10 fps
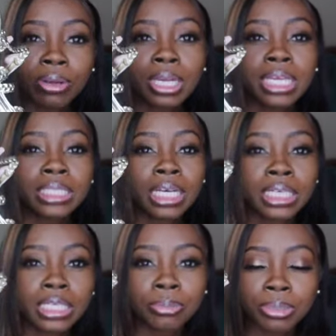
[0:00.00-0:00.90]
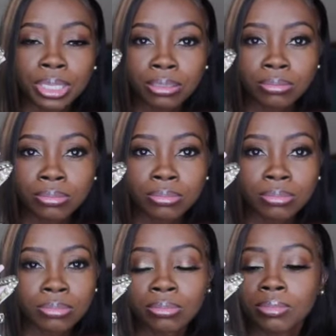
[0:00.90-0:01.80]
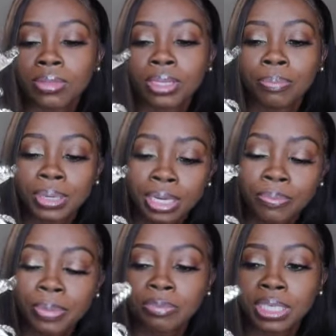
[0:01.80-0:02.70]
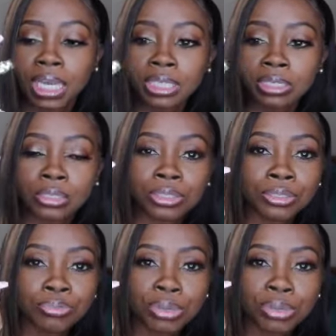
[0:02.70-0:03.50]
Okay, it's ugly to me, but it may be nice to you.